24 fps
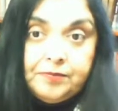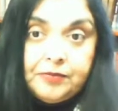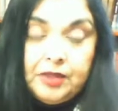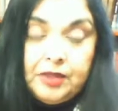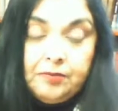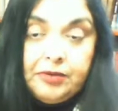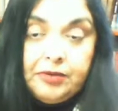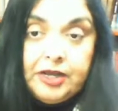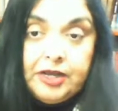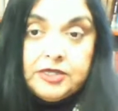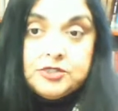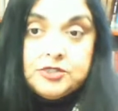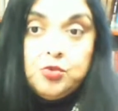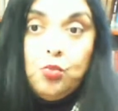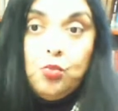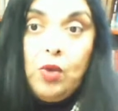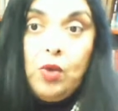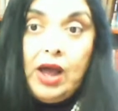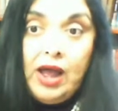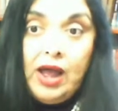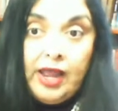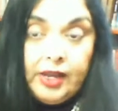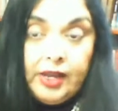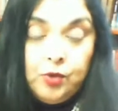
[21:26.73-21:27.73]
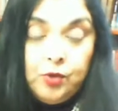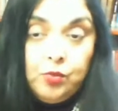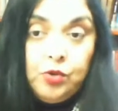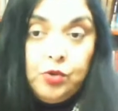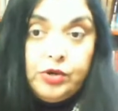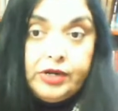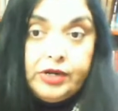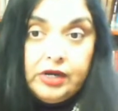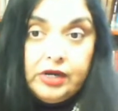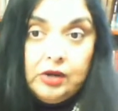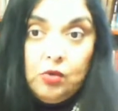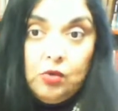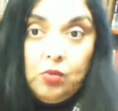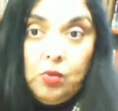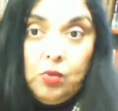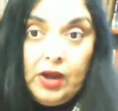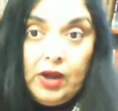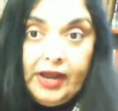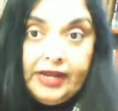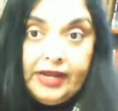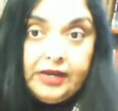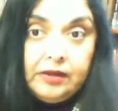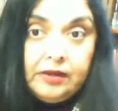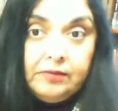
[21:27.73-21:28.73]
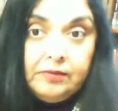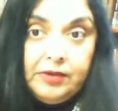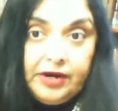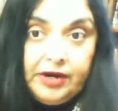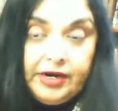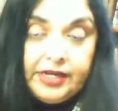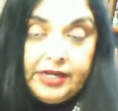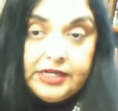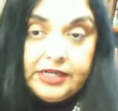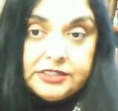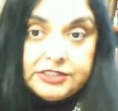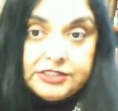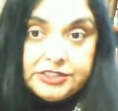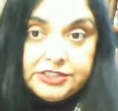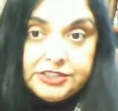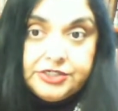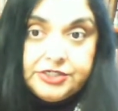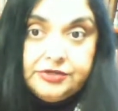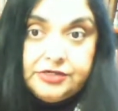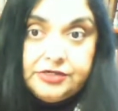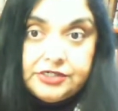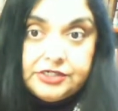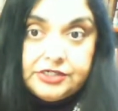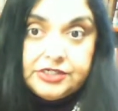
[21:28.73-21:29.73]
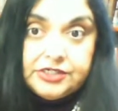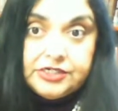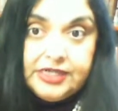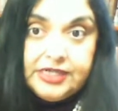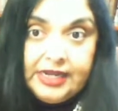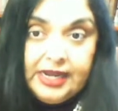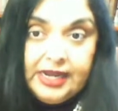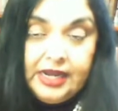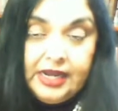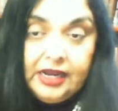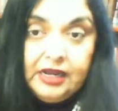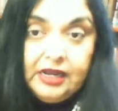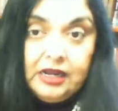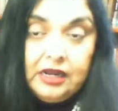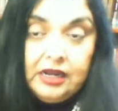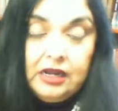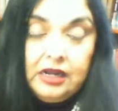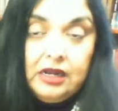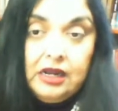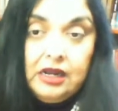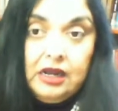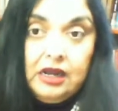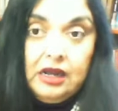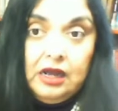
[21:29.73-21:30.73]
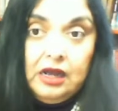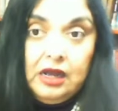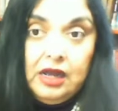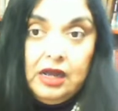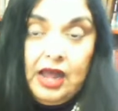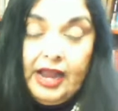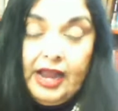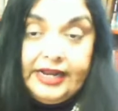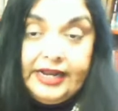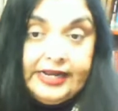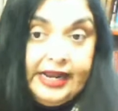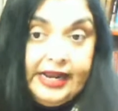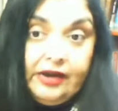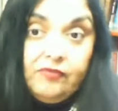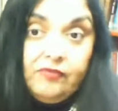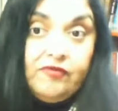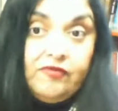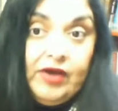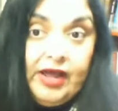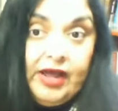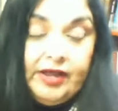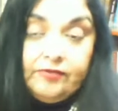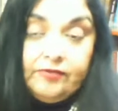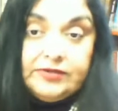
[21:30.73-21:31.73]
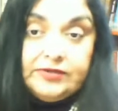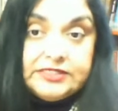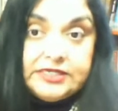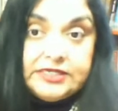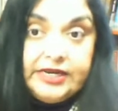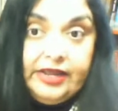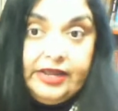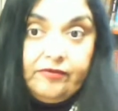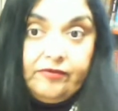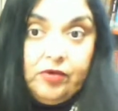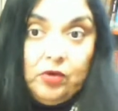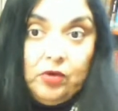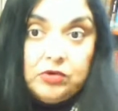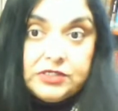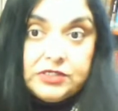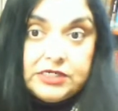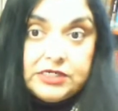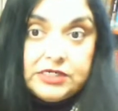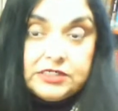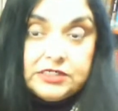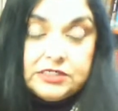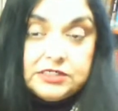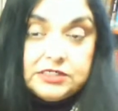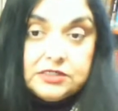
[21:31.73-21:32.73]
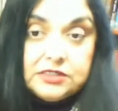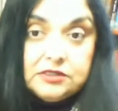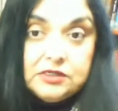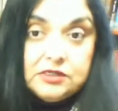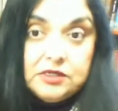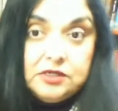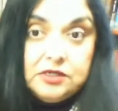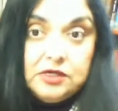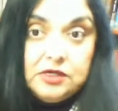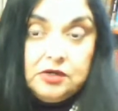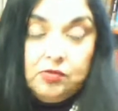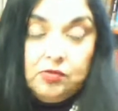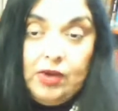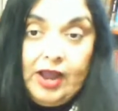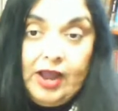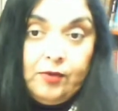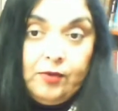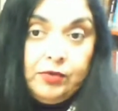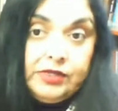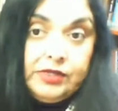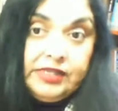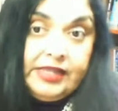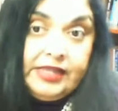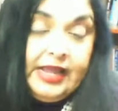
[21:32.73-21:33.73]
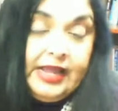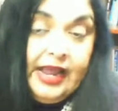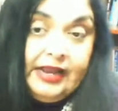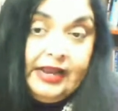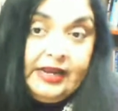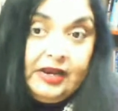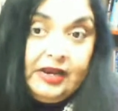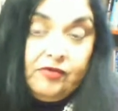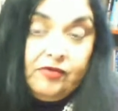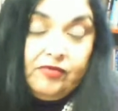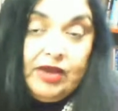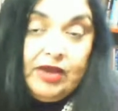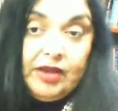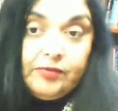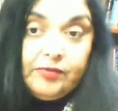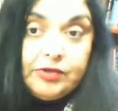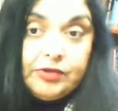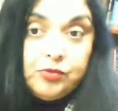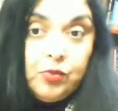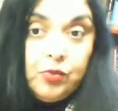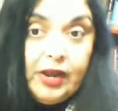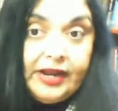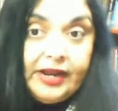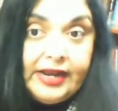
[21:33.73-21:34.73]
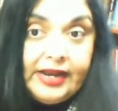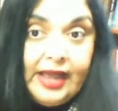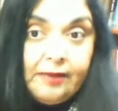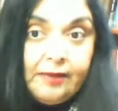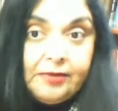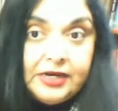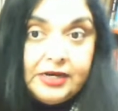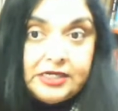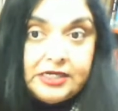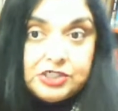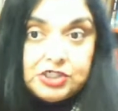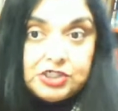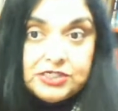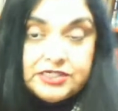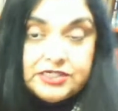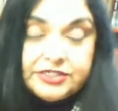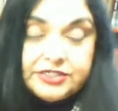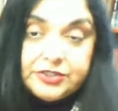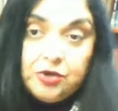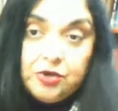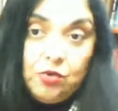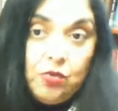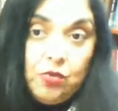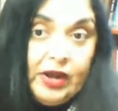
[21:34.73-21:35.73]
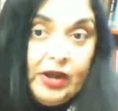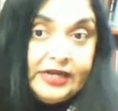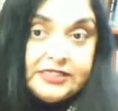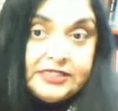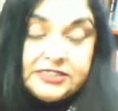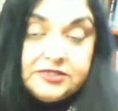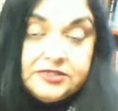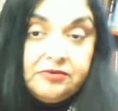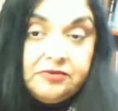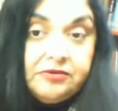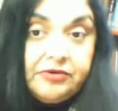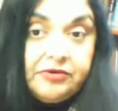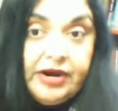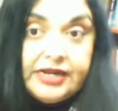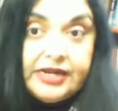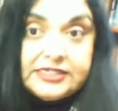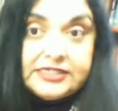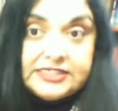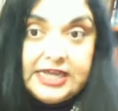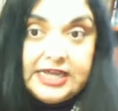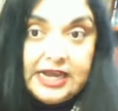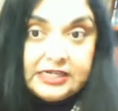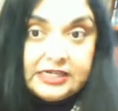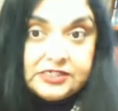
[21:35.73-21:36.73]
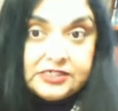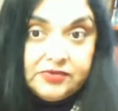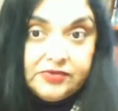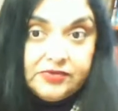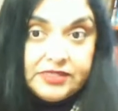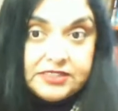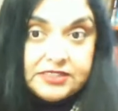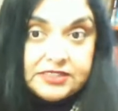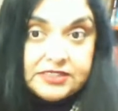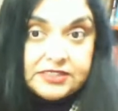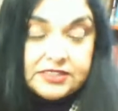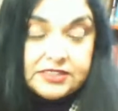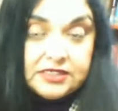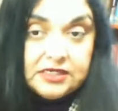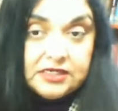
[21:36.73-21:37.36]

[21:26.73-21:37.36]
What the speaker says: Because why would a white American student today identify with slaveholders? Why wouldn't they identify with white abolitionists or white civil rights activists?